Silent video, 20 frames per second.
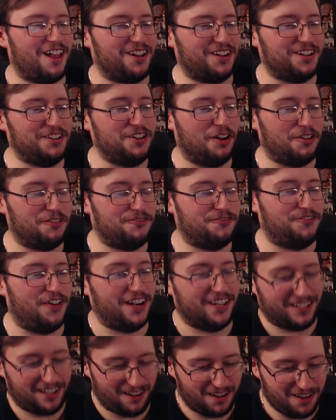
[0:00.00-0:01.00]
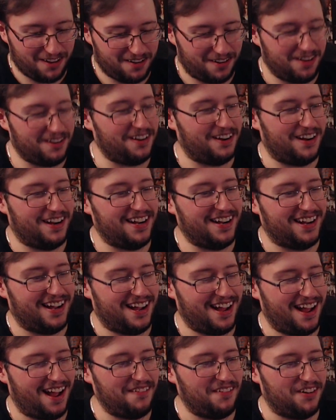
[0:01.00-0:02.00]
You know he fucked. Oh, all right.
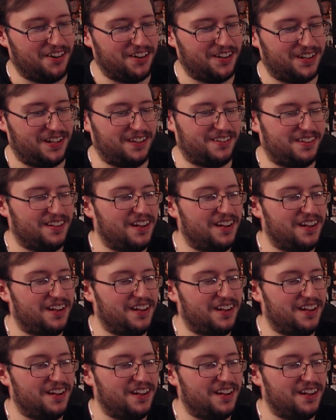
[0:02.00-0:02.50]
I've heard this